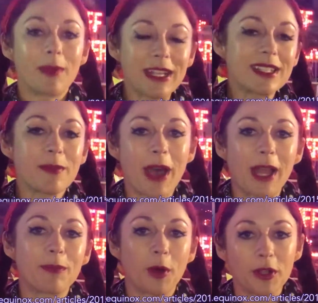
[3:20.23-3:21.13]
It makes the
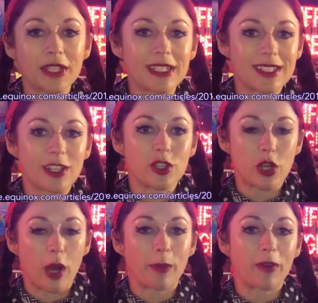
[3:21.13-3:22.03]
mind pull things into
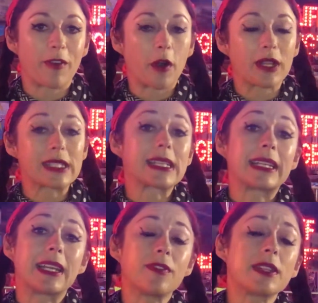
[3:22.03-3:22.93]
sharper focus
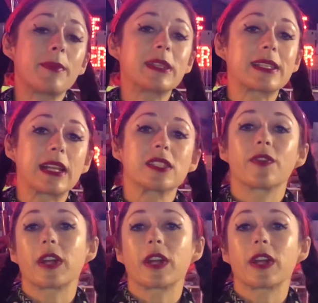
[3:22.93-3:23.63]
and gives them a sense of